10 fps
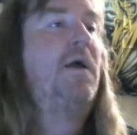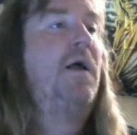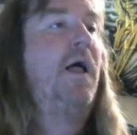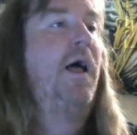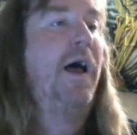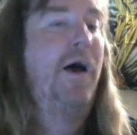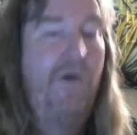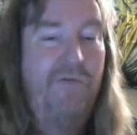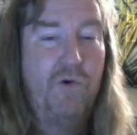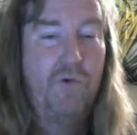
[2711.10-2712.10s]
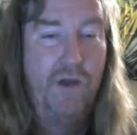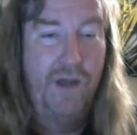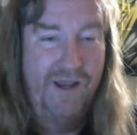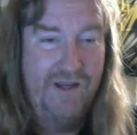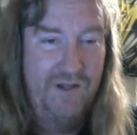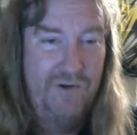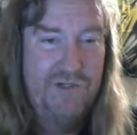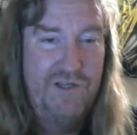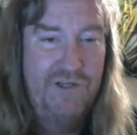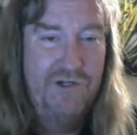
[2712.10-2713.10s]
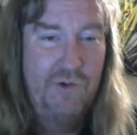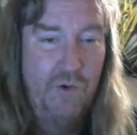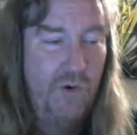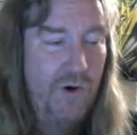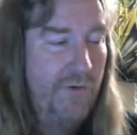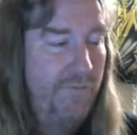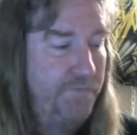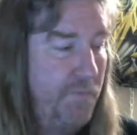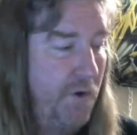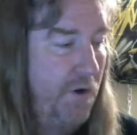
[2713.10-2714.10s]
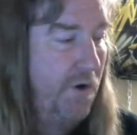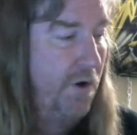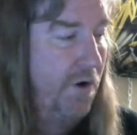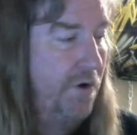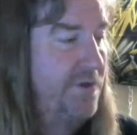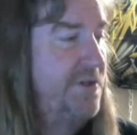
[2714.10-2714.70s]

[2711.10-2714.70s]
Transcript: However, at closing the door, all of a sudden